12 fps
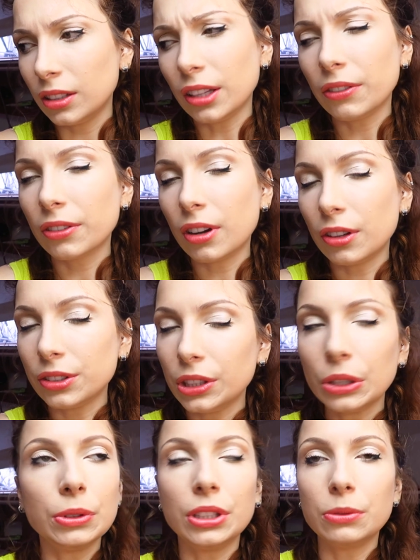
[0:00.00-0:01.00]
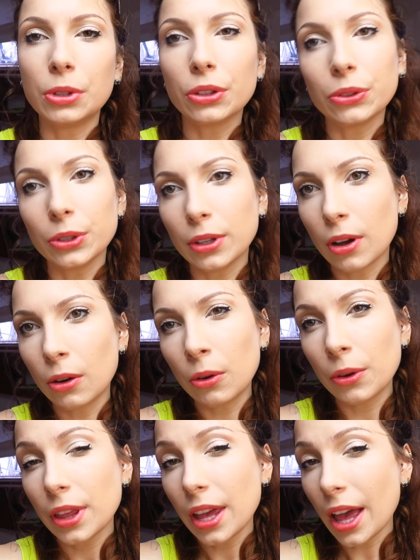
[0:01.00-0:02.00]
And of course you wouldn't want to
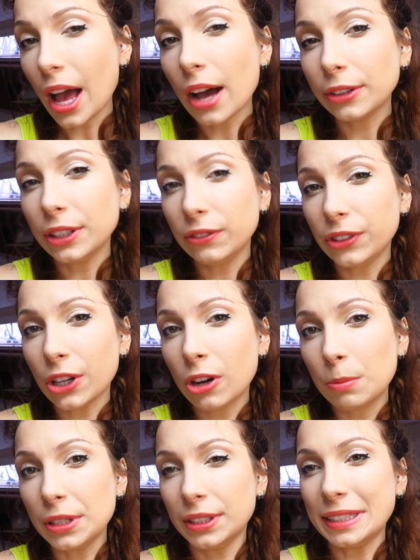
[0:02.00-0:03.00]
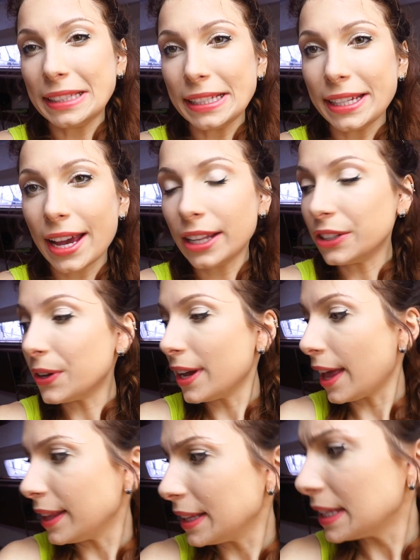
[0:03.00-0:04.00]
go out in the open sea
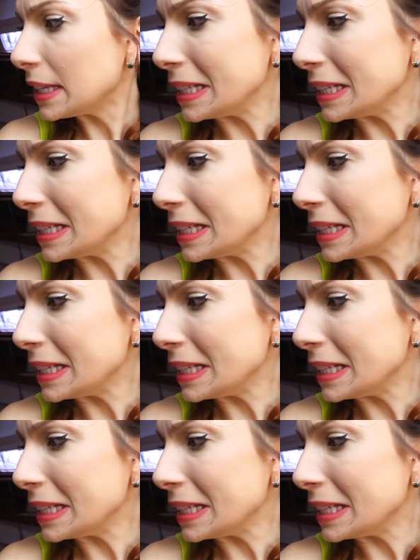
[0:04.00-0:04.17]
anyway, and it